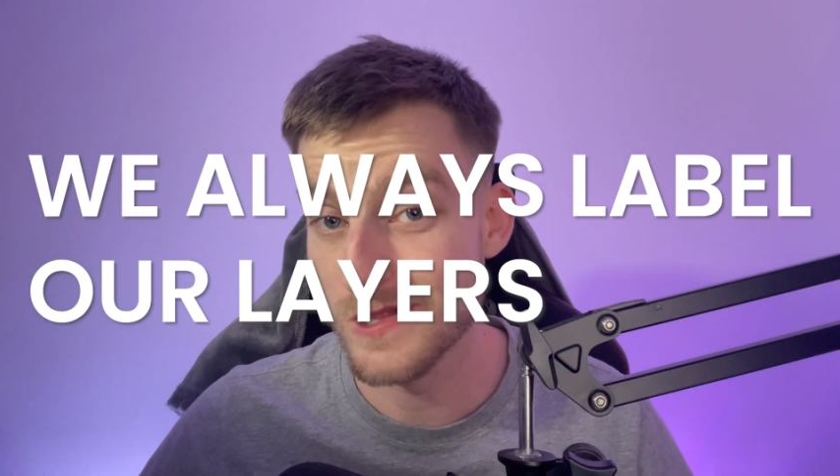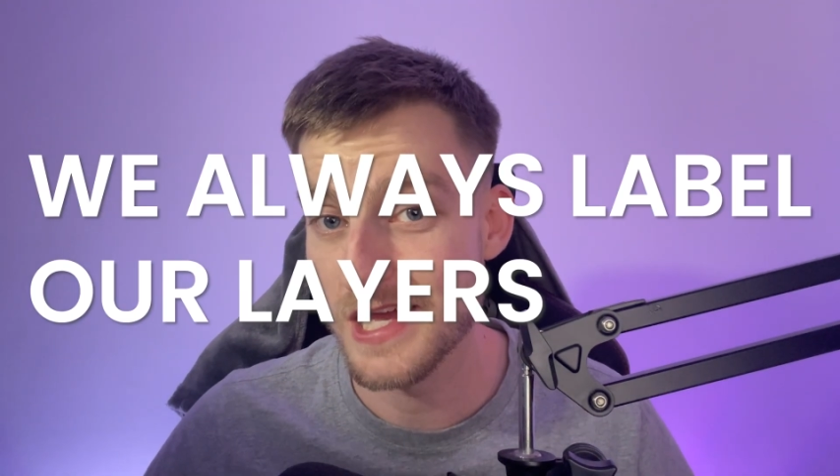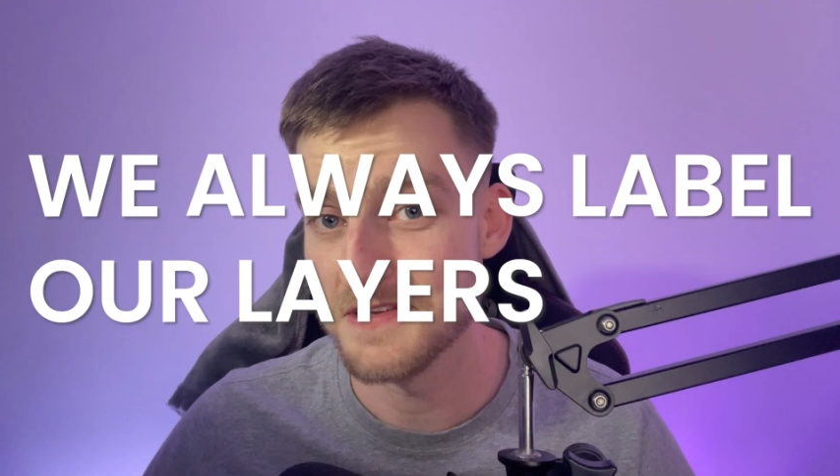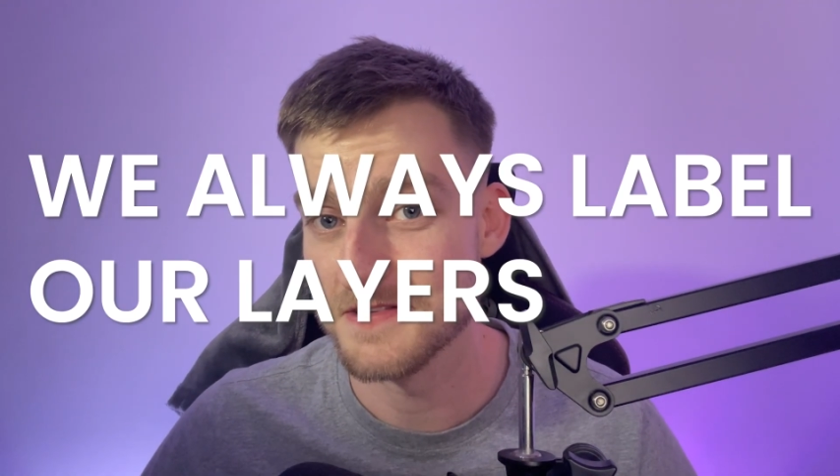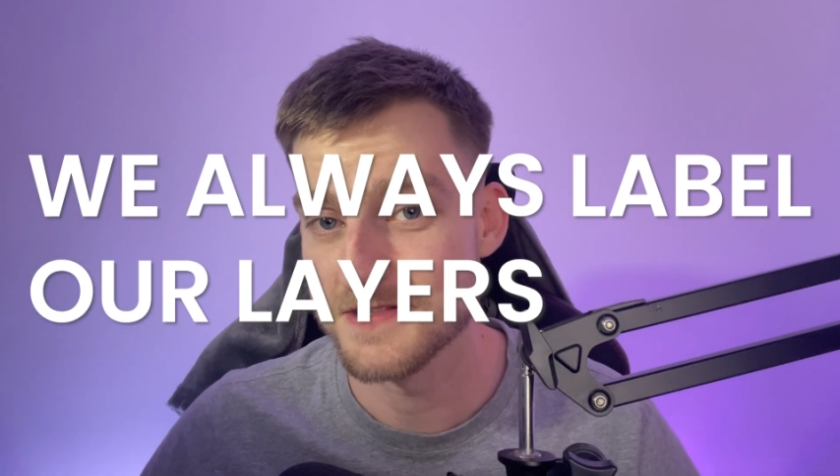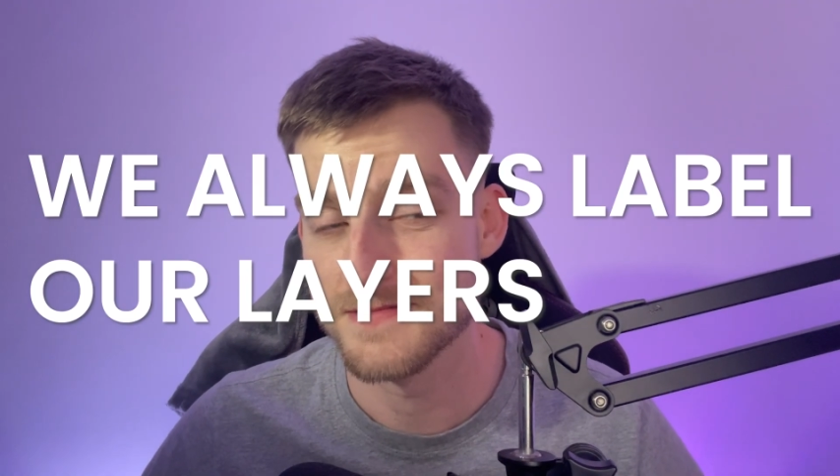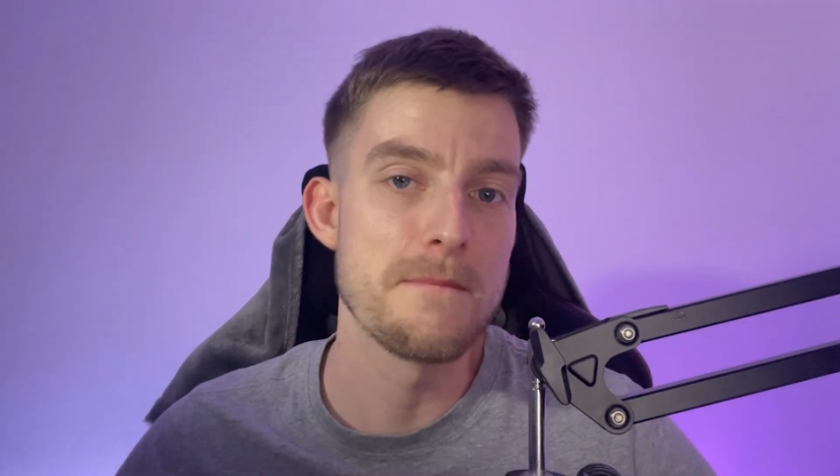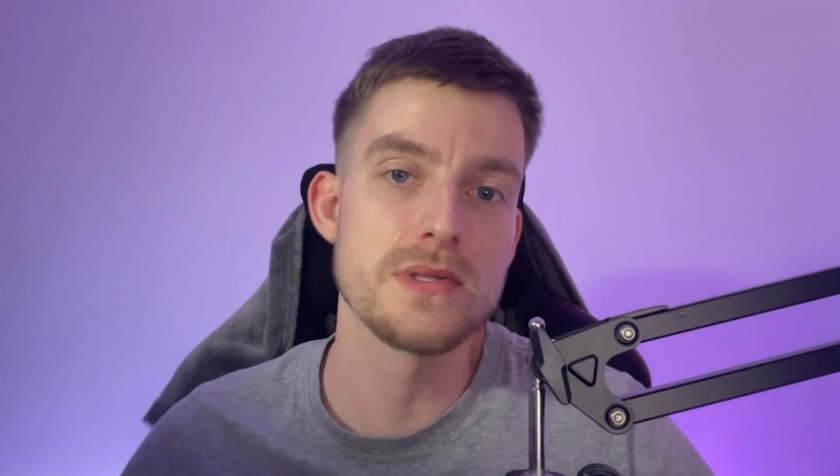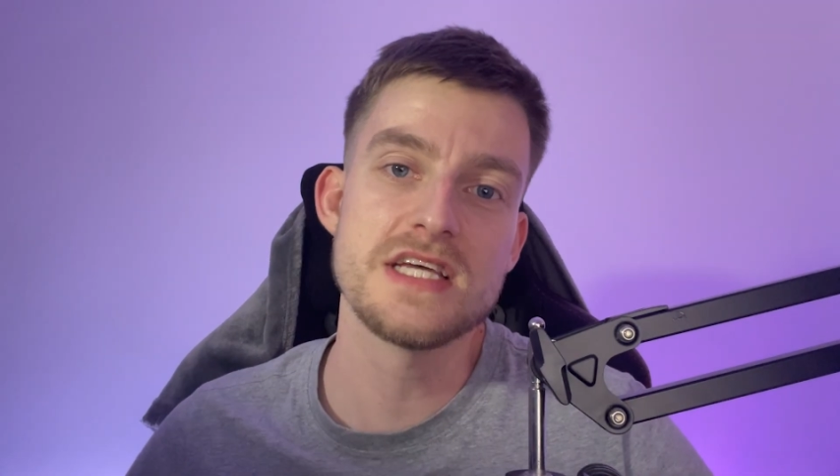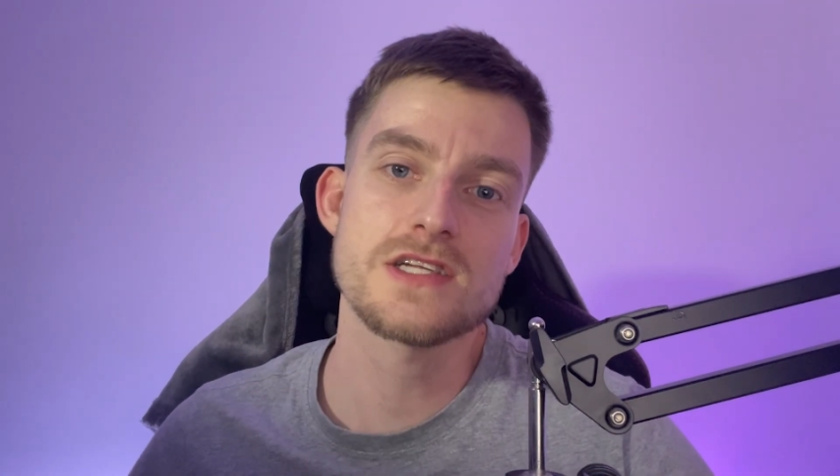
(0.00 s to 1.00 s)
layers.
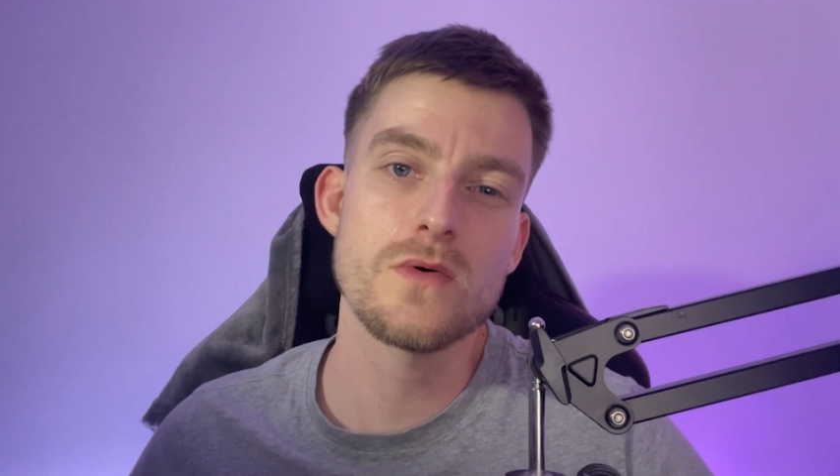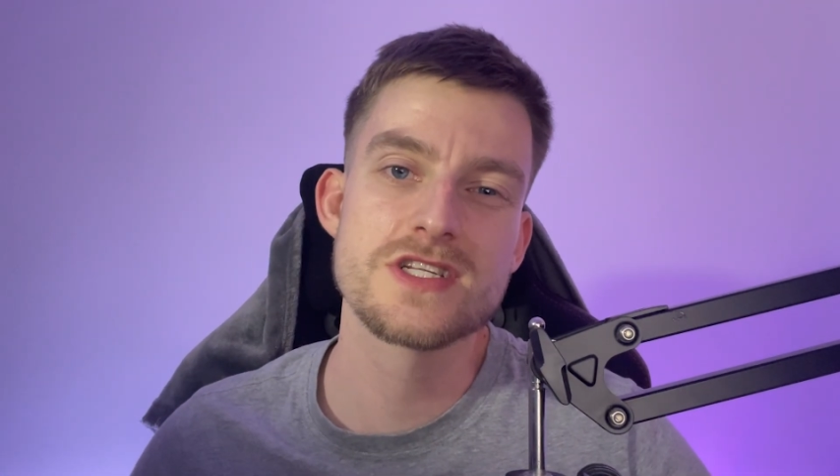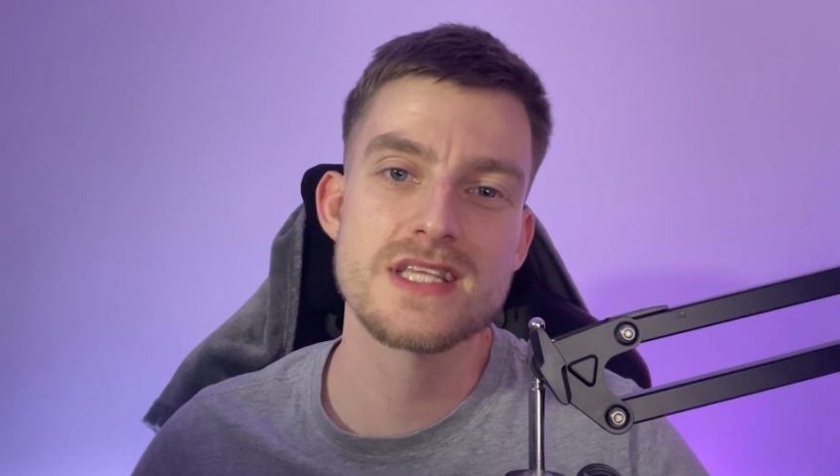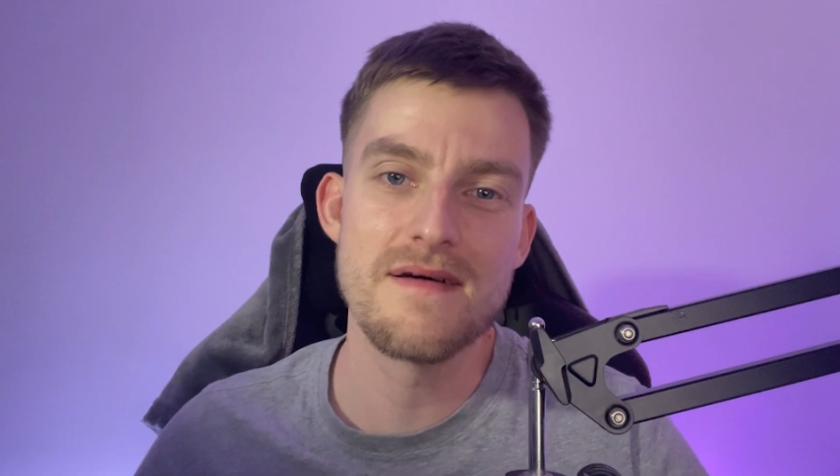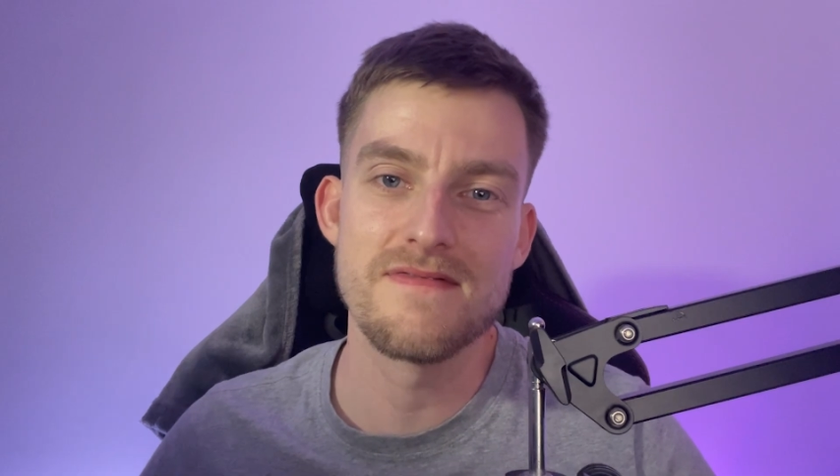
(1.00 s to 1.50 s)
But let's go a step